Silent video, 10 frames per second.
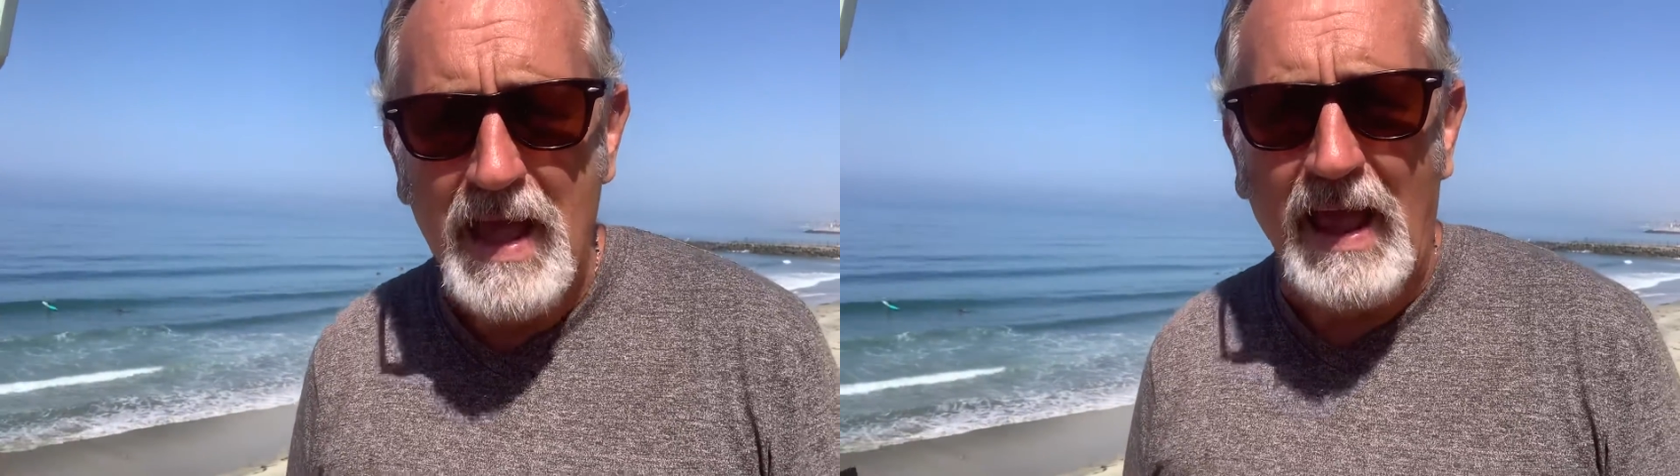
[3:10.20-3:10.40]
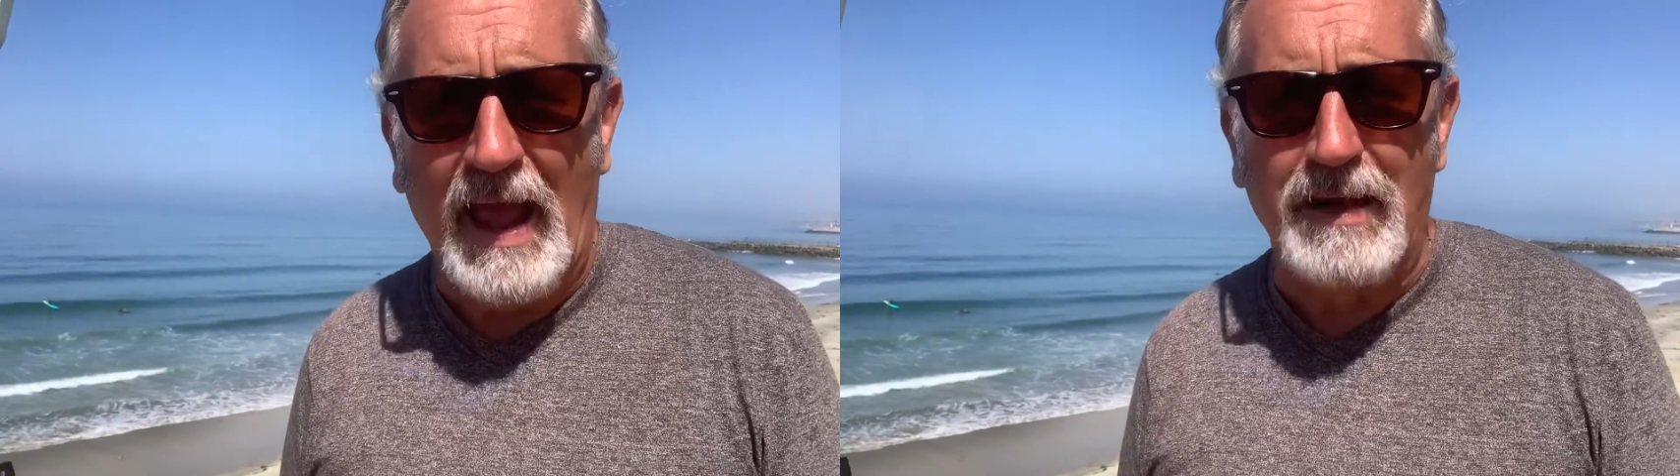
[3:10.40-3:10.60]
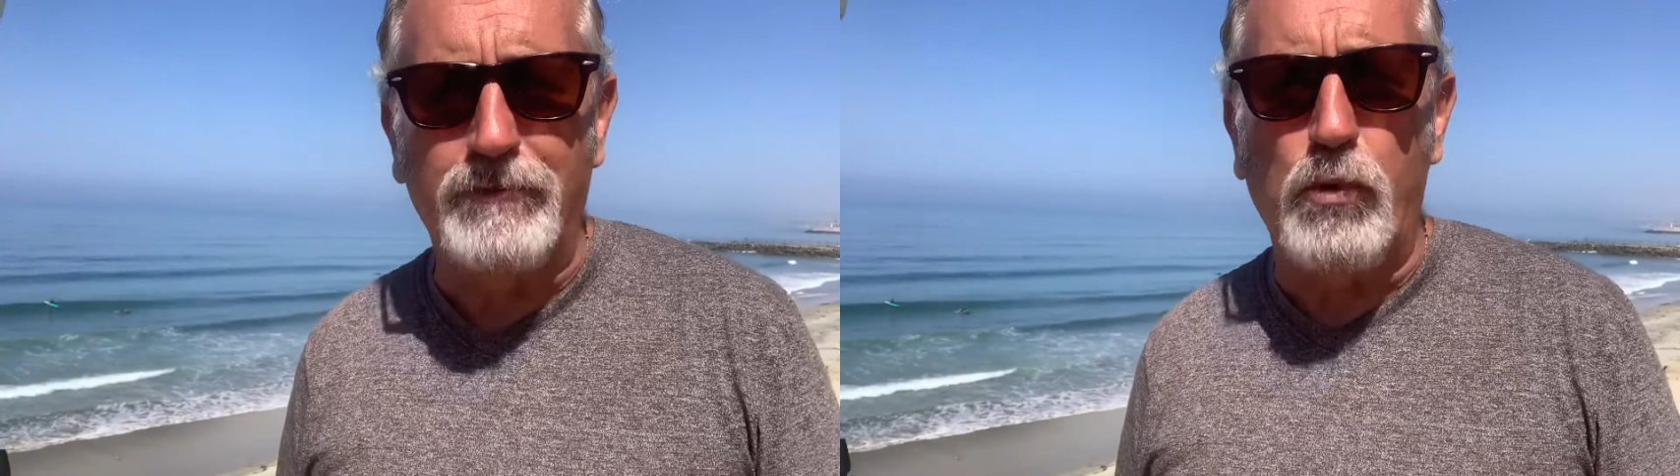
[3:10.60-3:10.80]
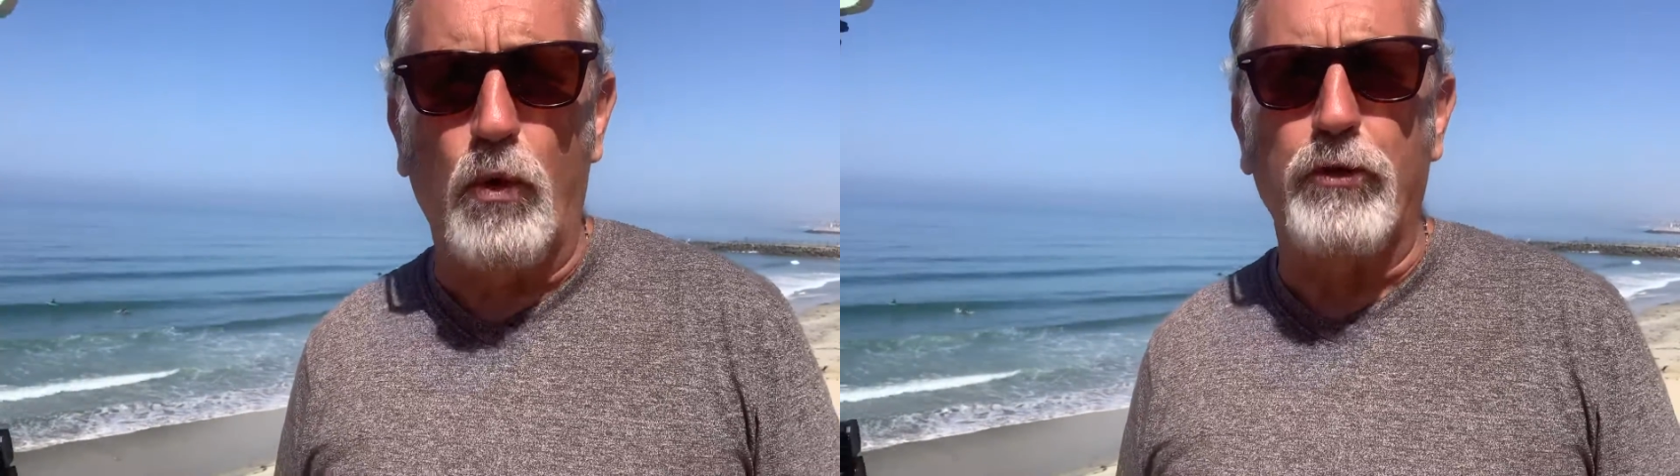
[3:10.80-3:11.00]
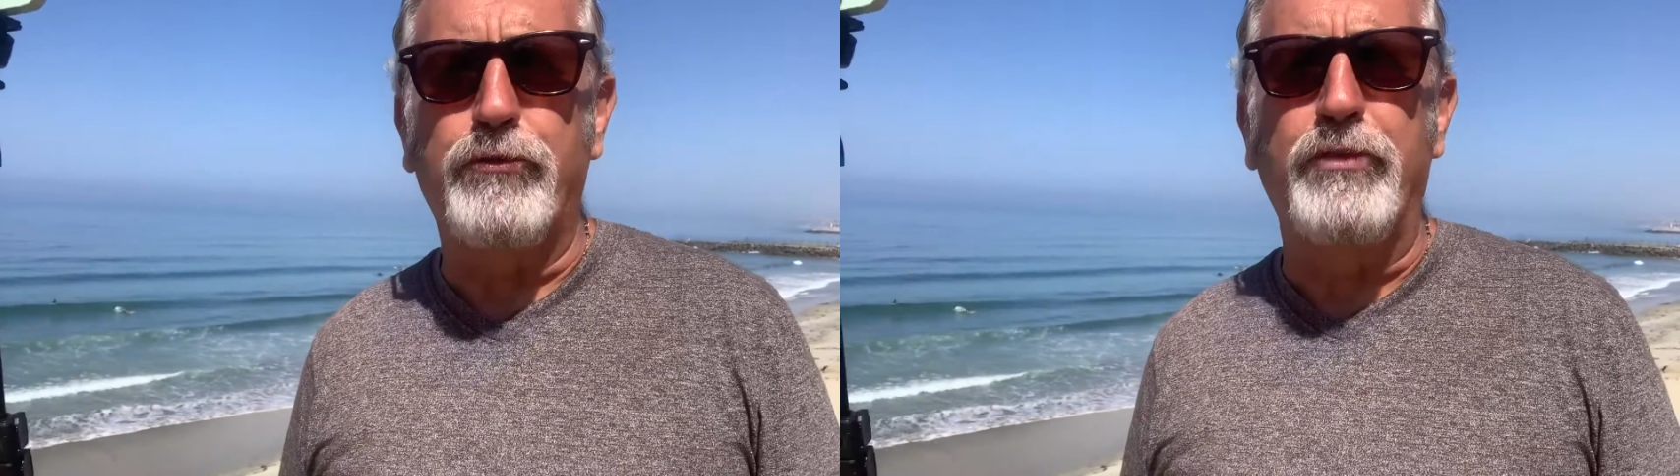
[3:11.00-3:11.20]
and of
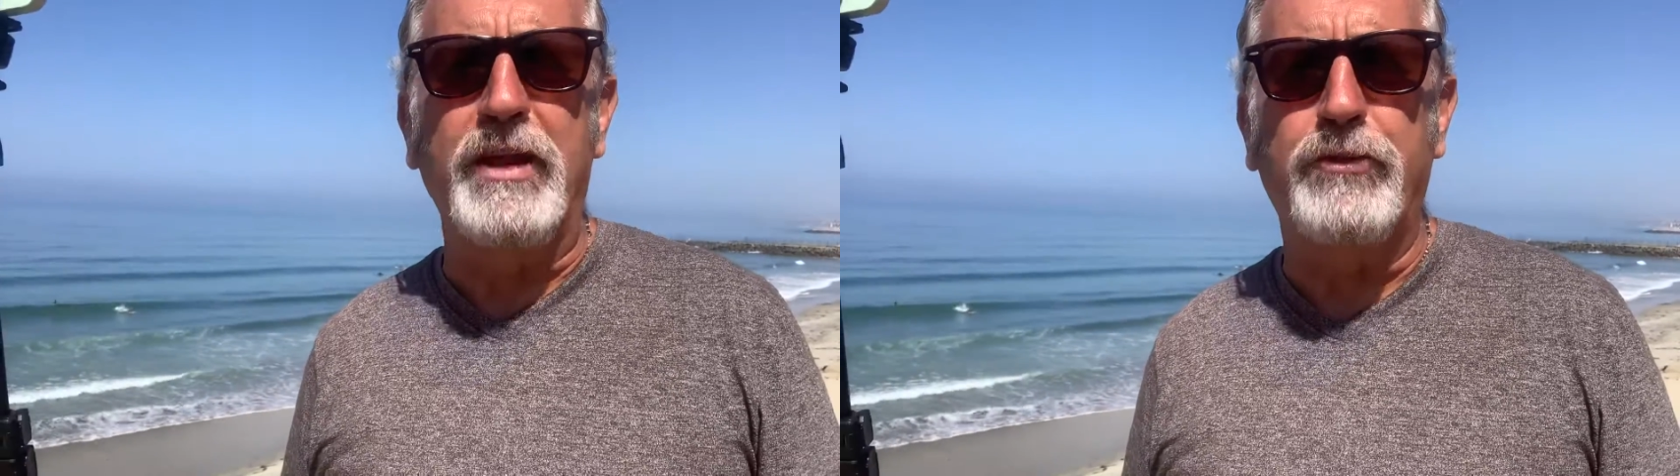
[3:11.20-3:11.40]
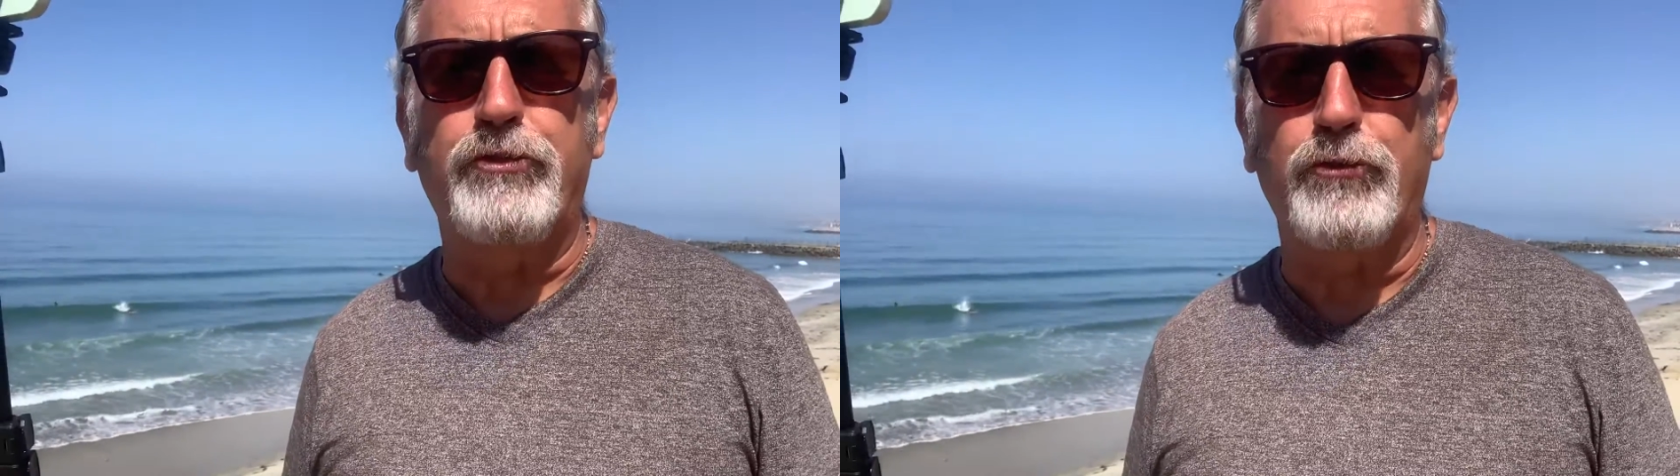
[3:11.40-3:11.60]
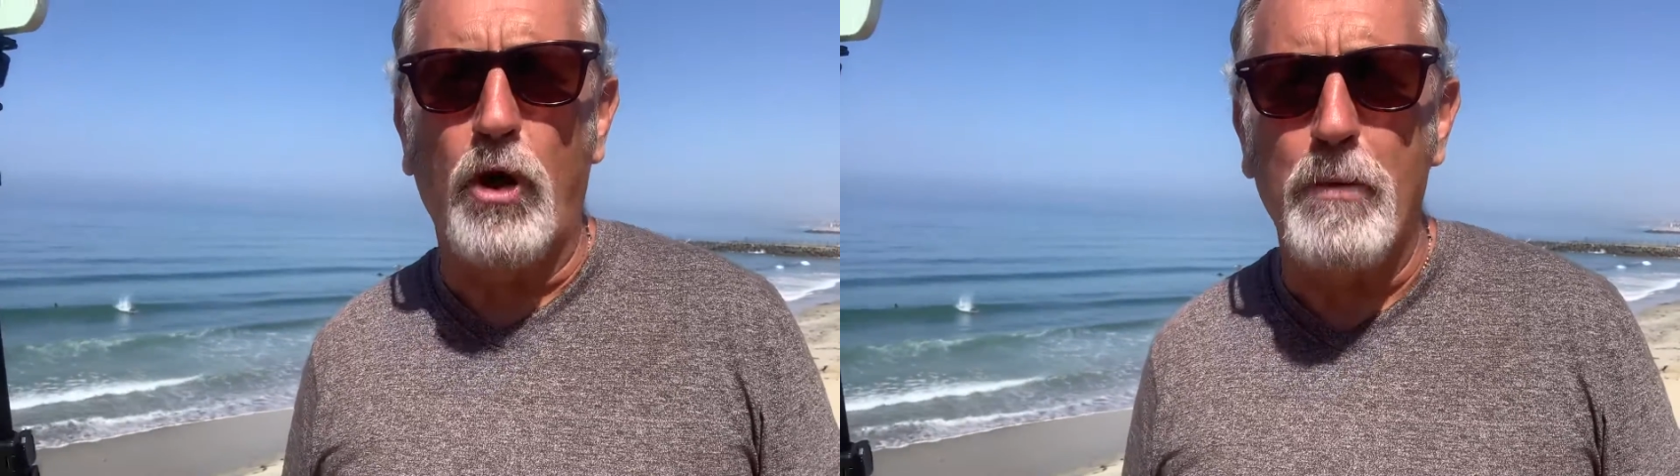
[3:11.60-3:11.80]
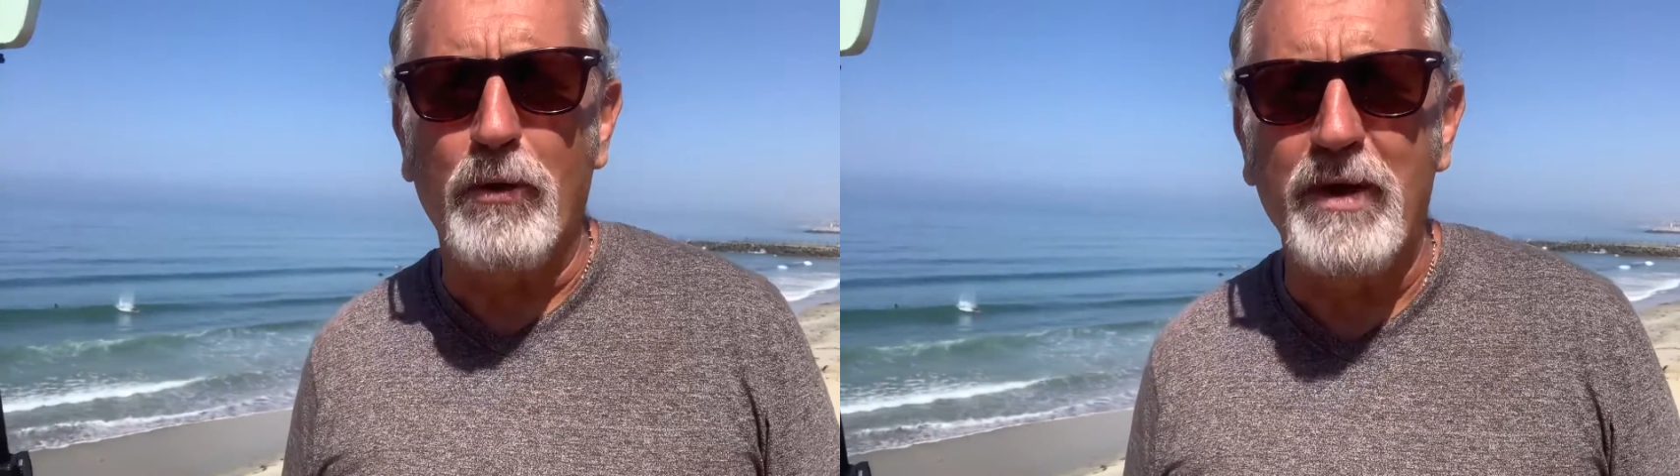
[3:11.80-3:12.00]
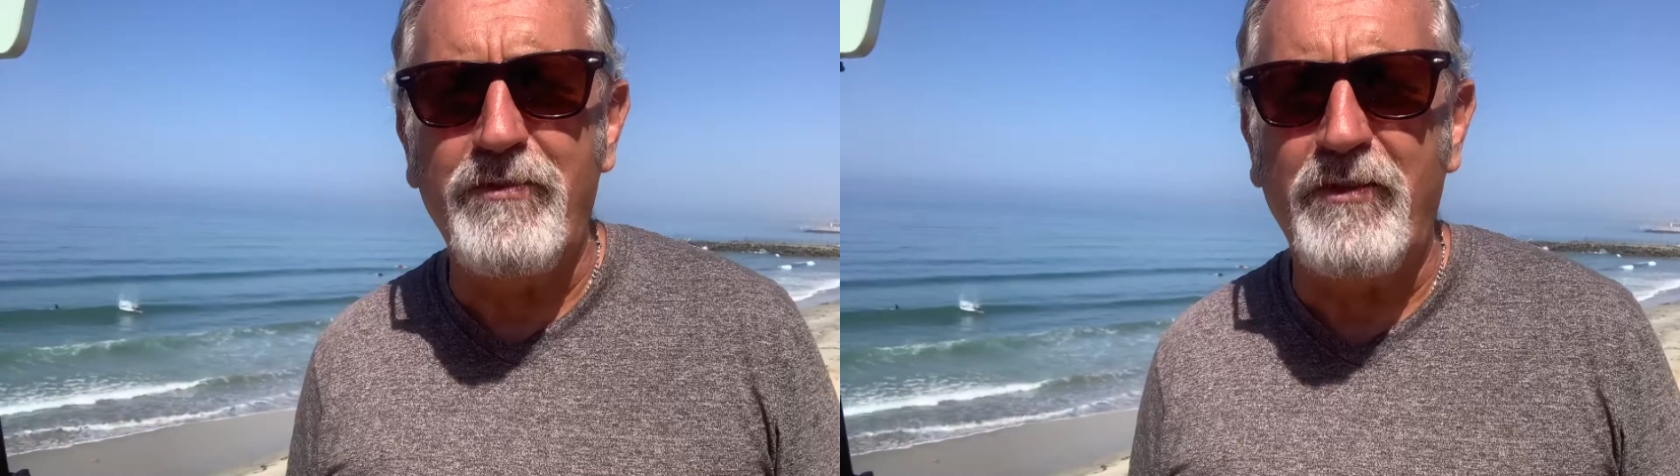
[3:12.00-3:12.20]
course the
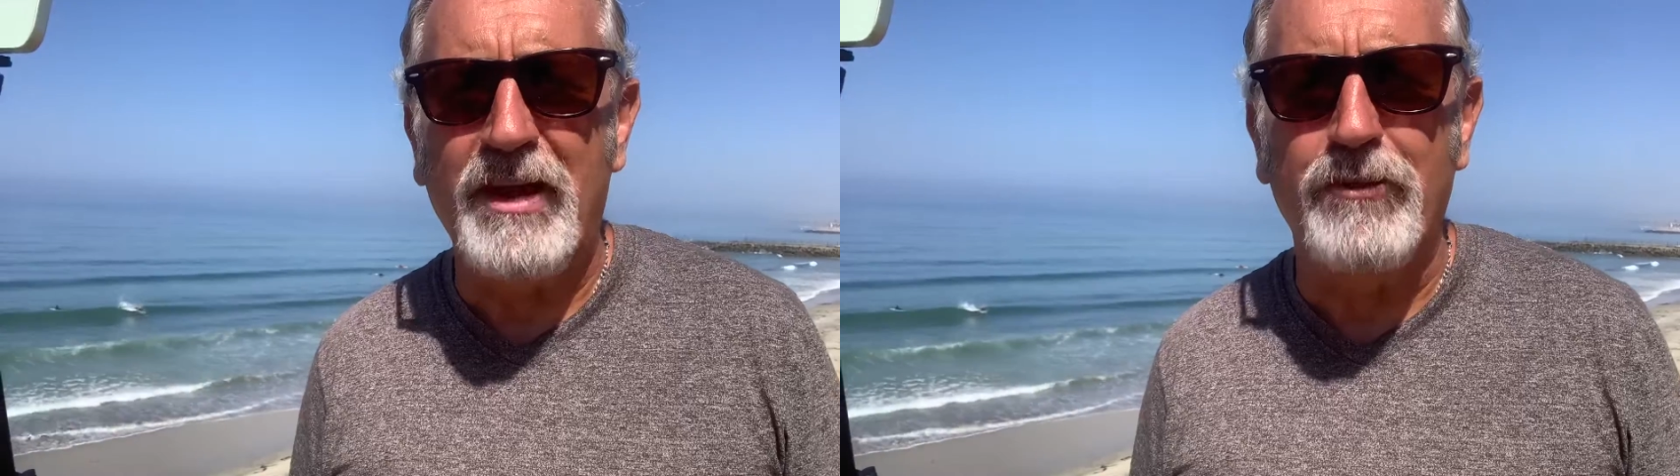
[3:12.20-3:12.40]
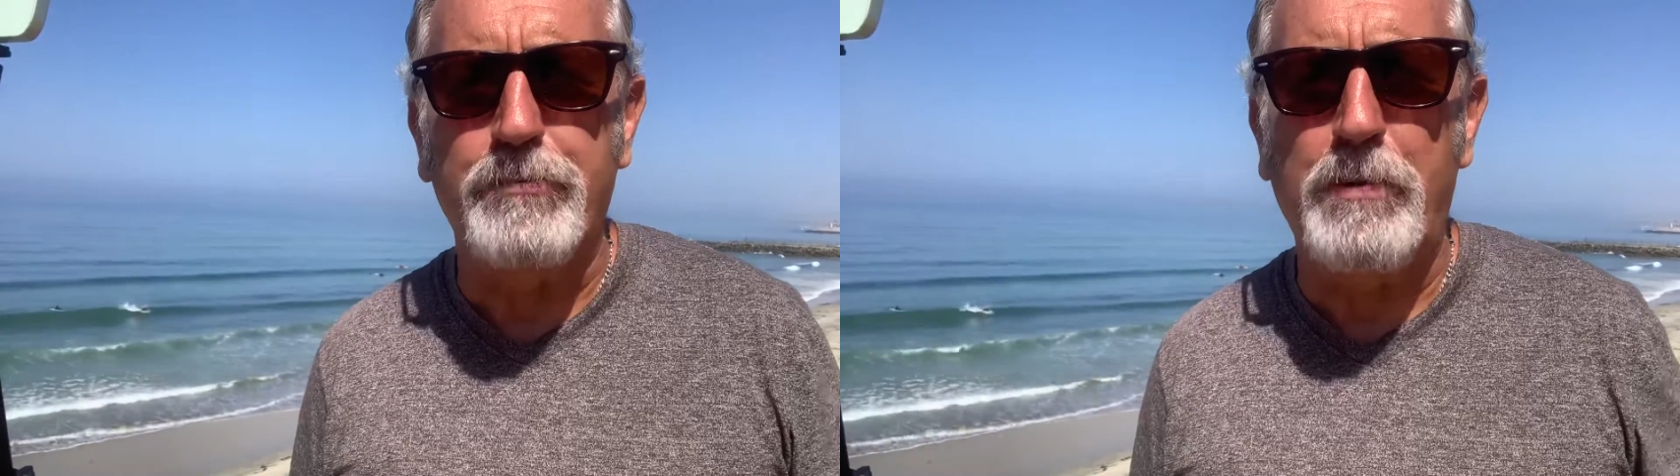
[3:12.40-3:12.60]
strawberry fields,